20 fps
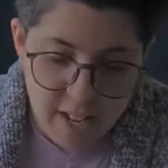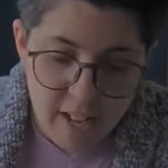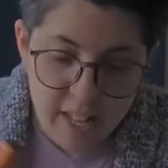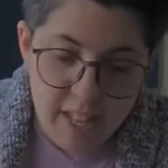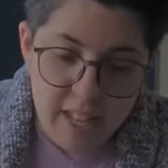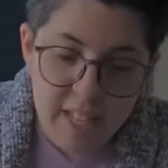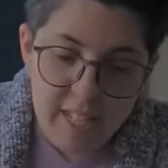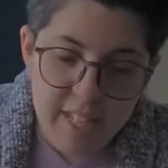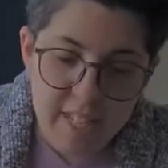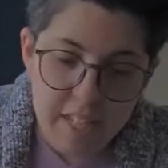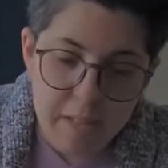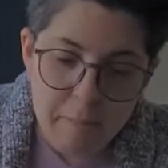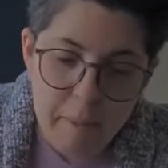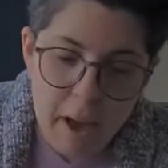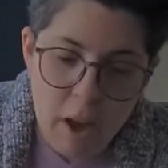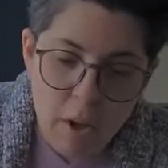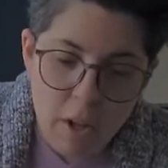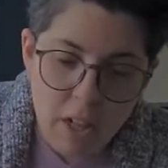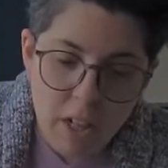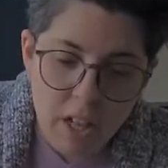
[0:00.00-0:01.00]
This is
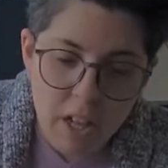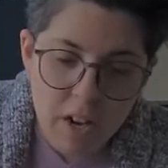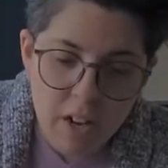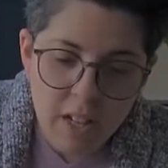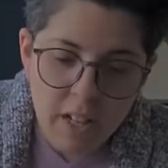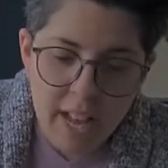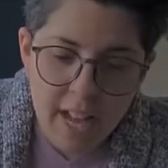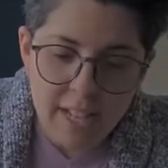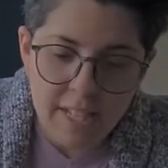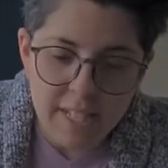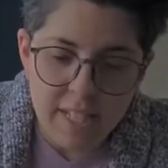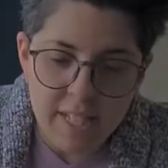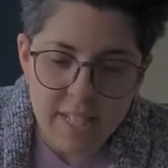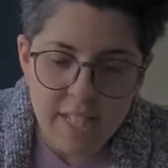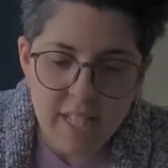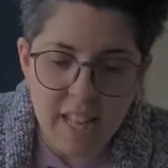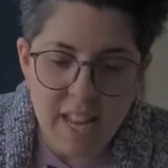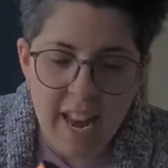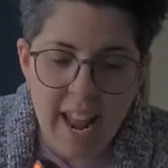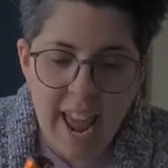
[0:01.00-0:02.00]
about a little less
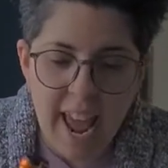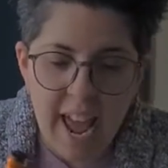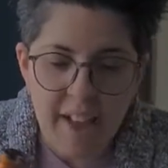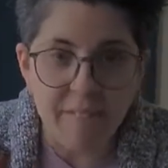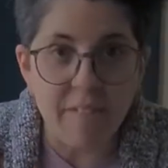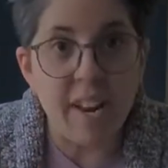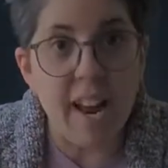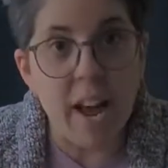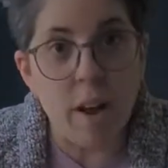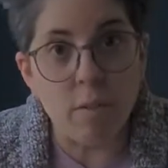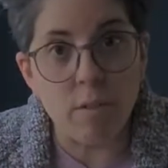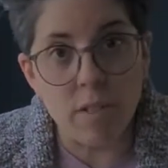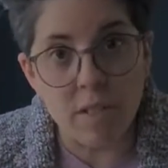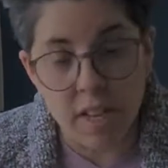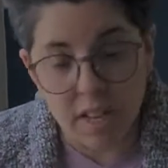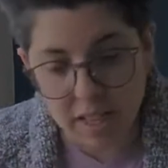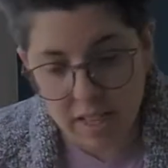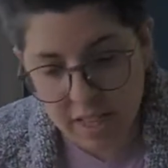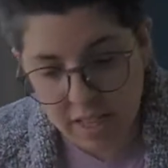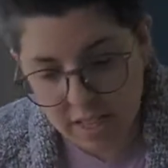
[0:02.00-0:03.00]
than 1/2 ounce
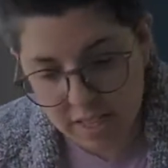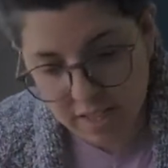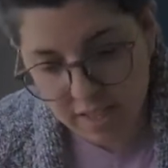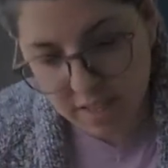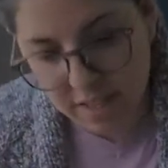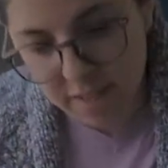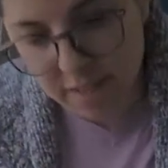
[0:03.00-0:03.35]
on this.